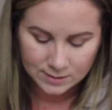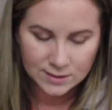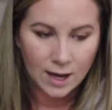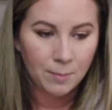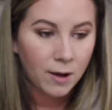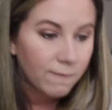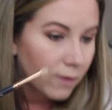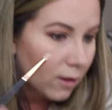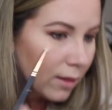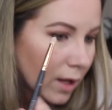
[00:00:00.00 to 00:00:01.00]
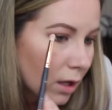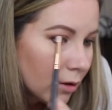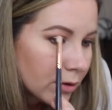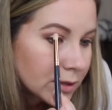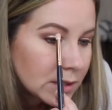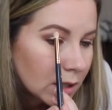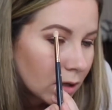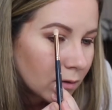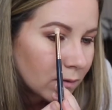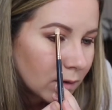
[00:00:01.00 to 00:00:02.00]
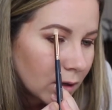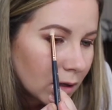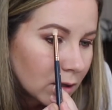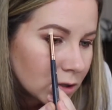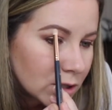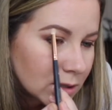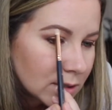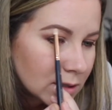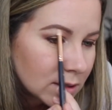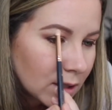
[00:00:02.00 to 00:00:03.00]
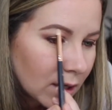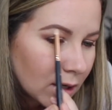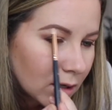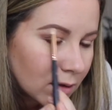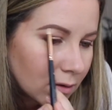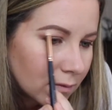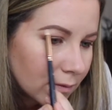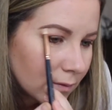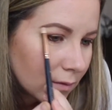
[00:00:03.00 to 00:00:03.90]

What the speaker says: Tap off all that other stuff and just kind of